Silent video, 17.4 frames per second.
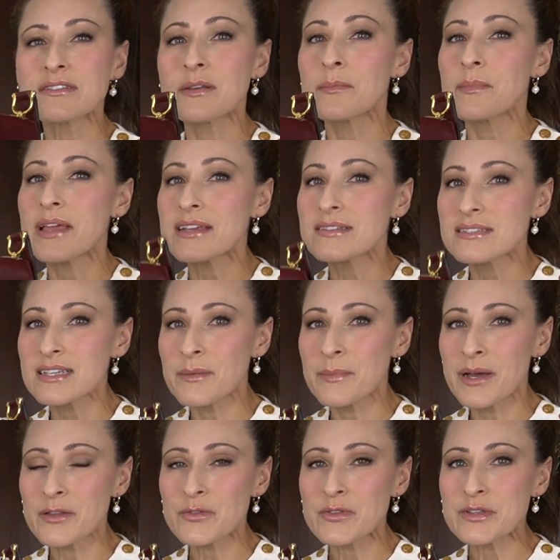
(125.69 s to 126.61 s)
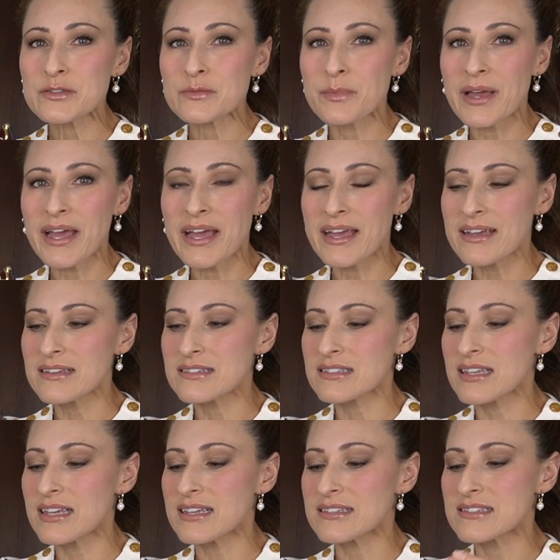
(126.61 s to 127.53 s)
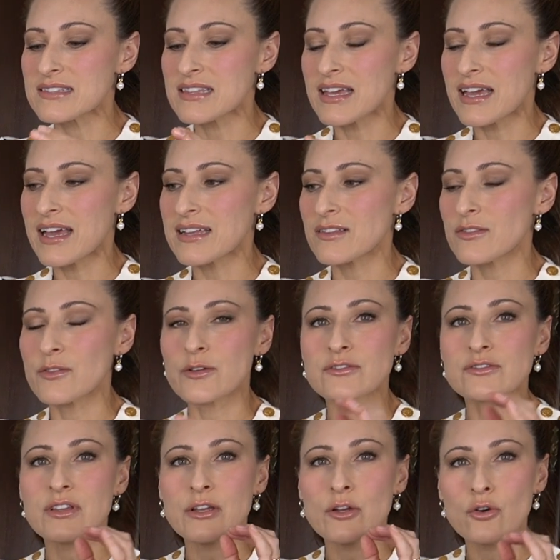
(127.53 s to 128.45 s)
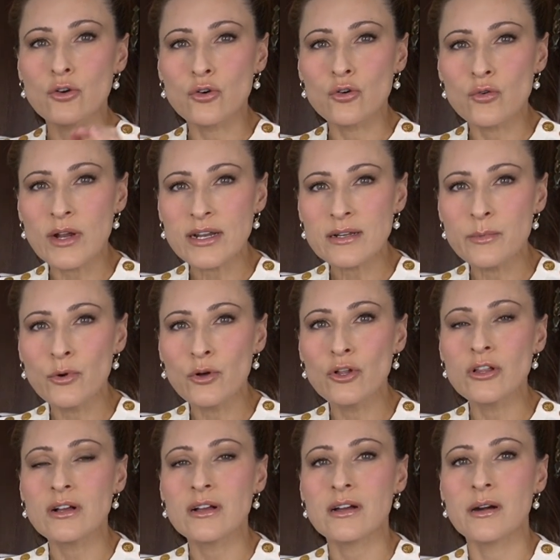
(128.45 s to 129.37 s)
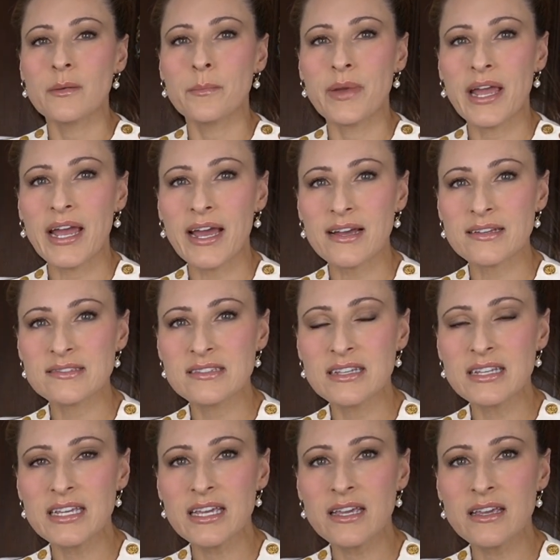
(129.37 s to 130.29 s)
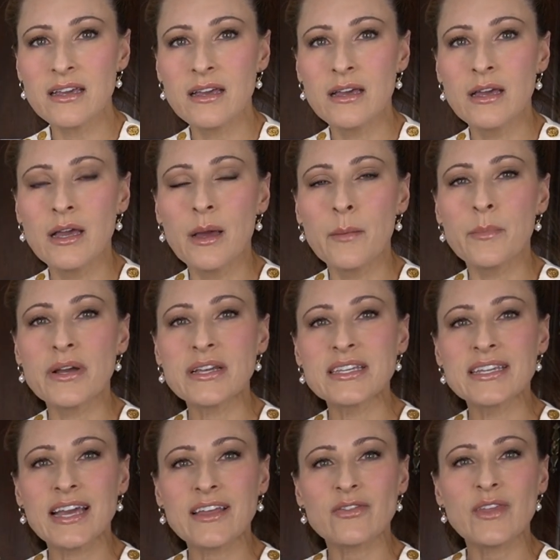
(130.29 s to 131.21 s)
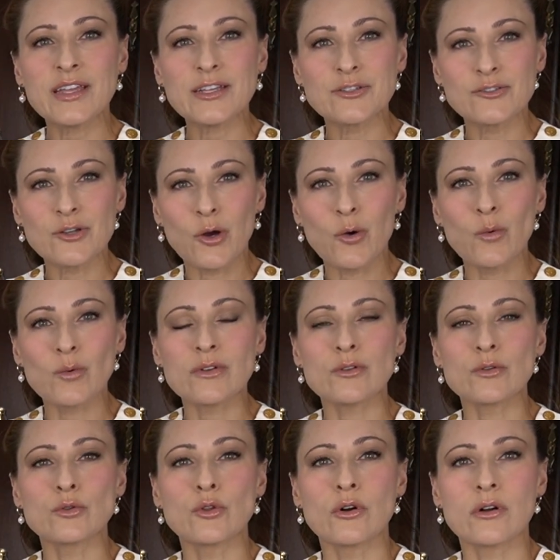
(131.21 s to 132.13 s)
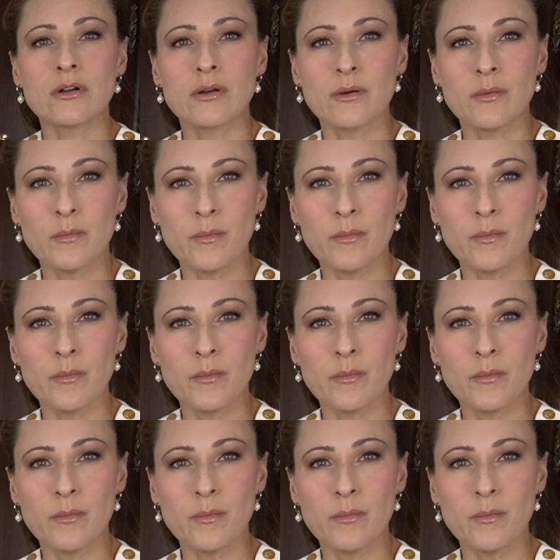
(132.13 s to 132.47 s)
amazing about these bags is that there's incredible capacity, but yet they don't look